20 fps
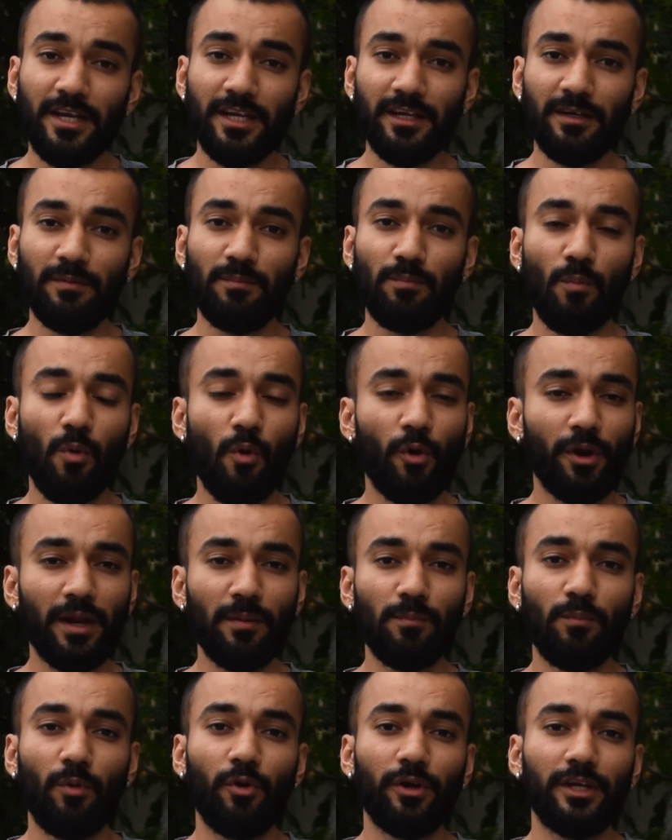need more
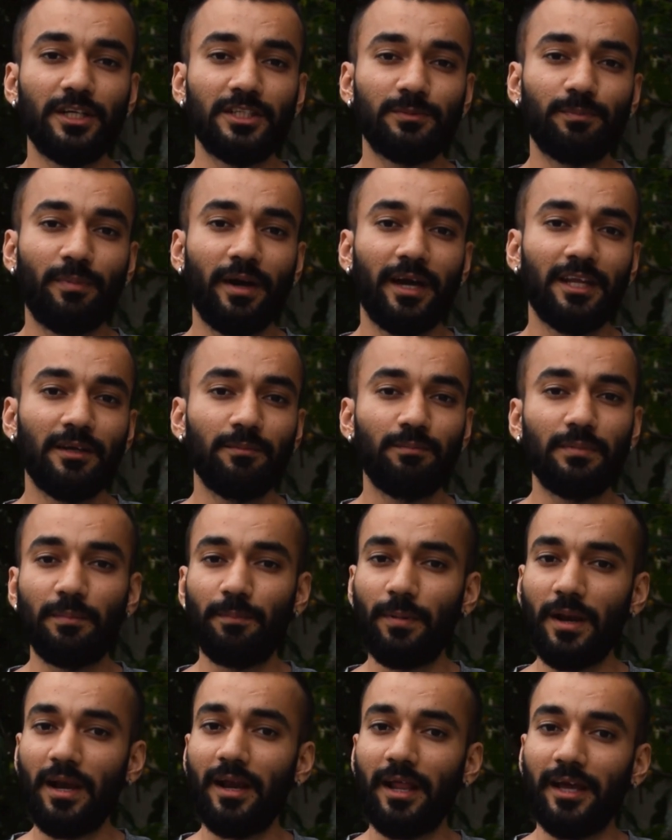and more inspiring
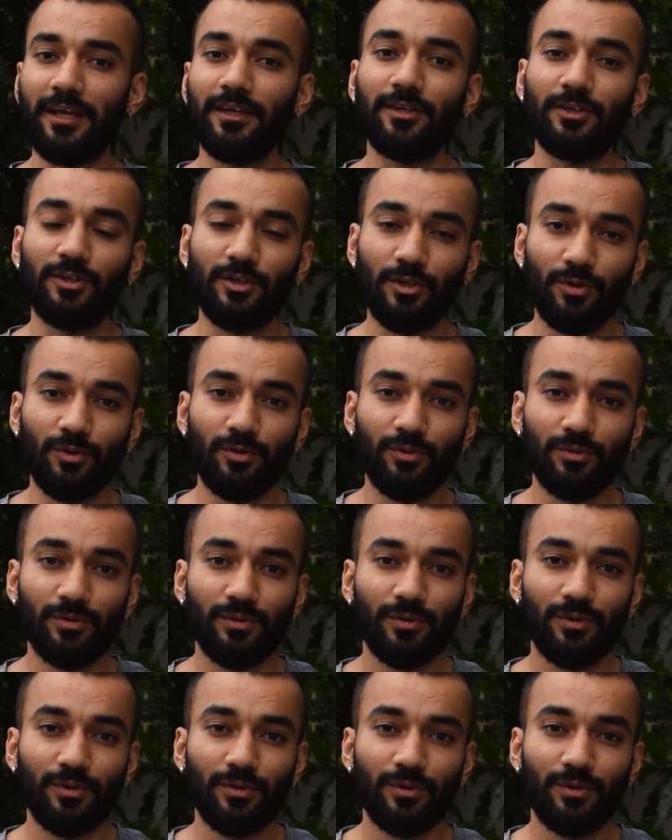people like you